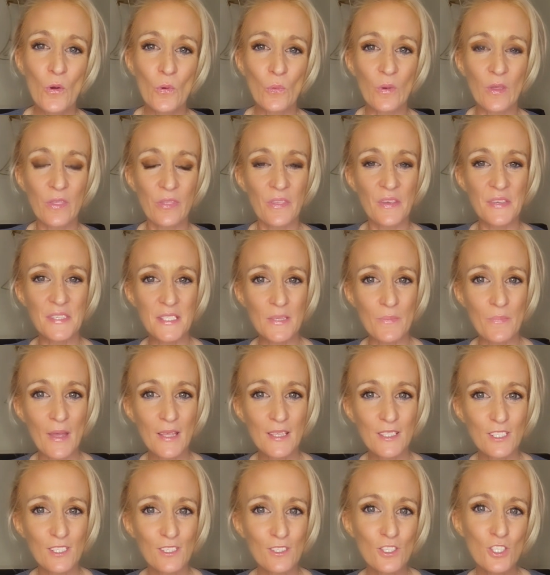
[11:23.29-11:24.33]
with this
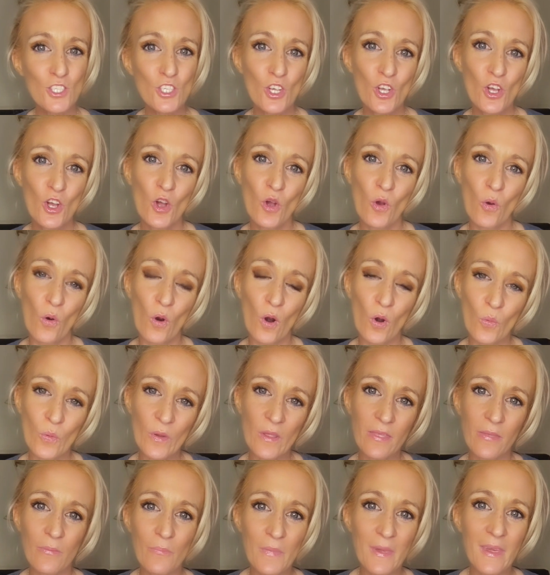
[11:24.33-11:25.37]
message or
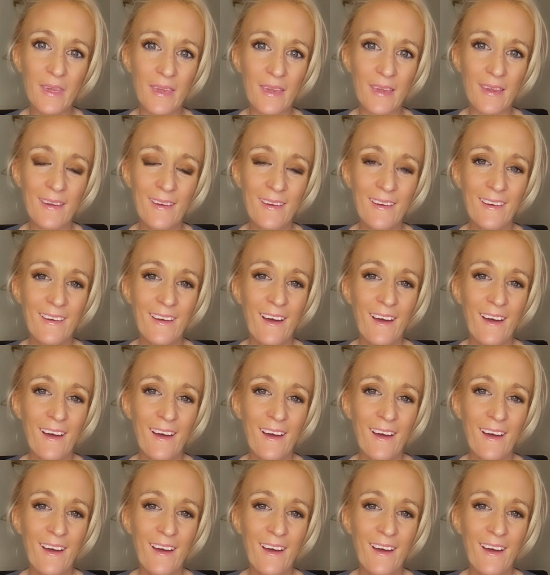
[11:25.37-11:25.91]
with me,